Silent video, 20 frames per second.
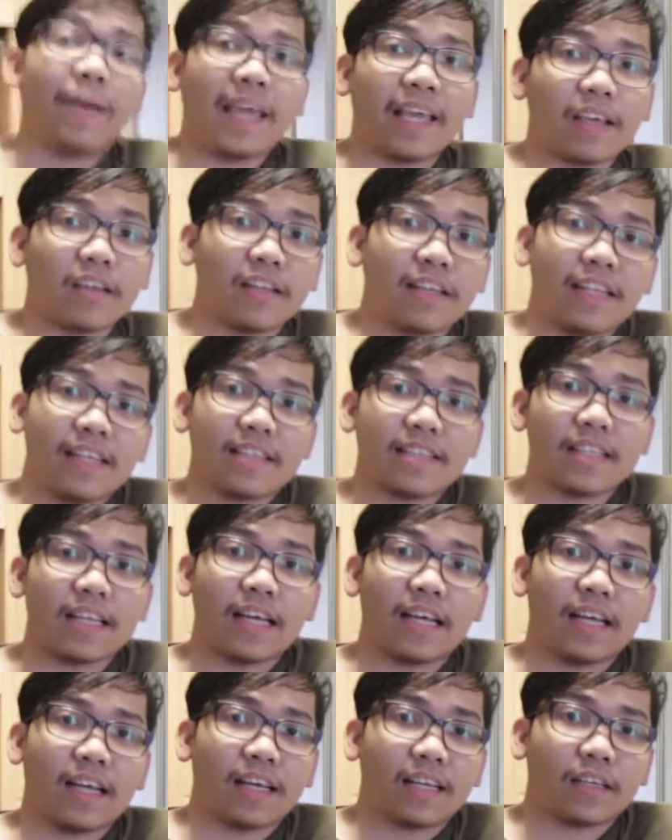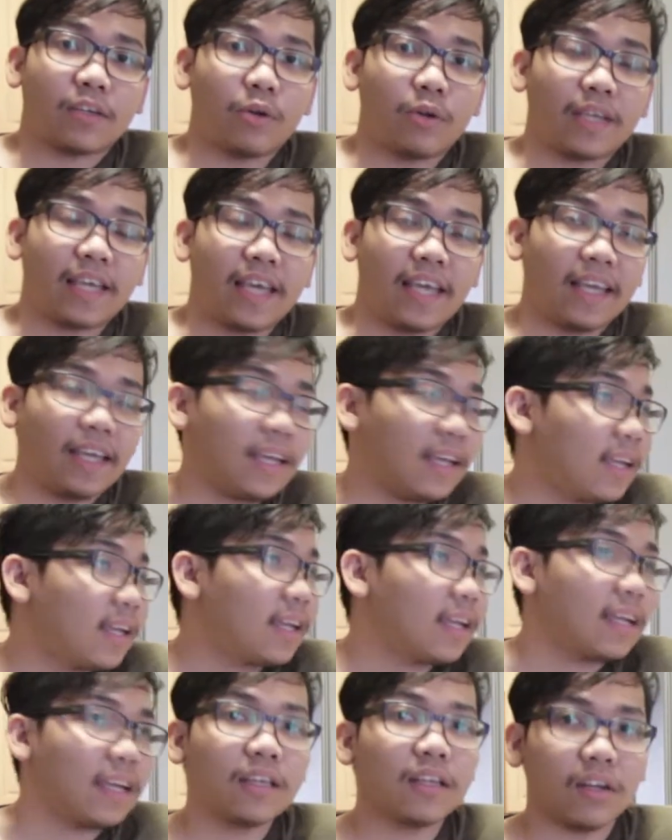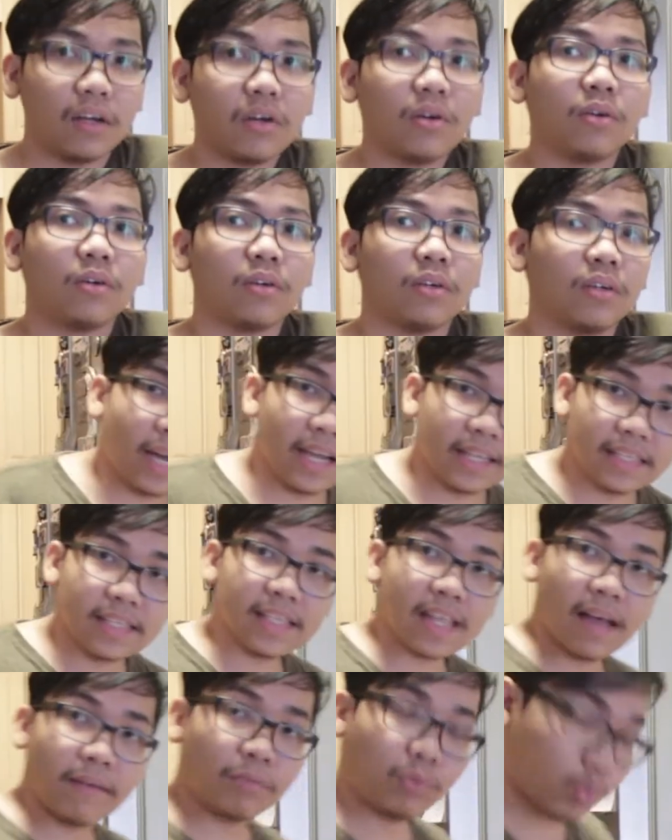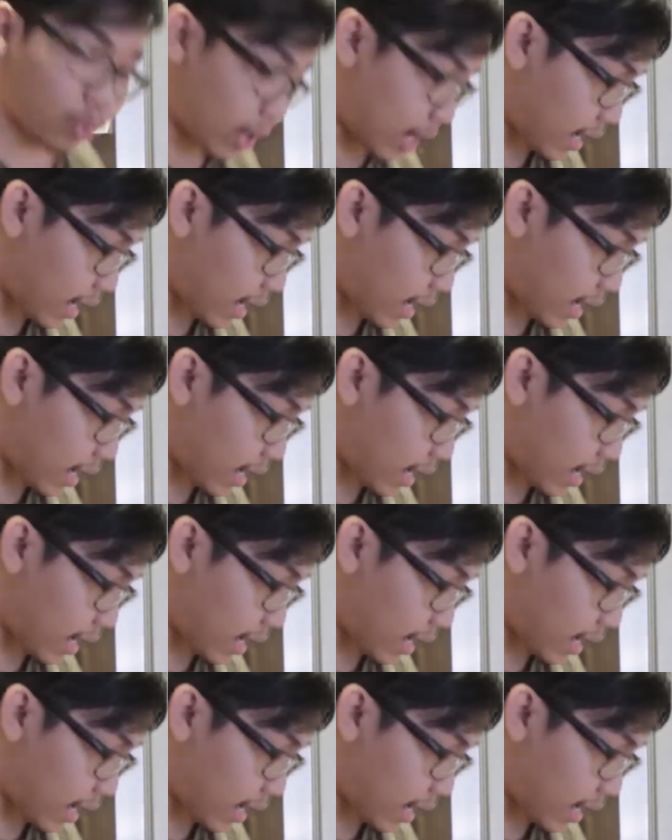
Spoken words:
bacon is cooking, you know. I just have to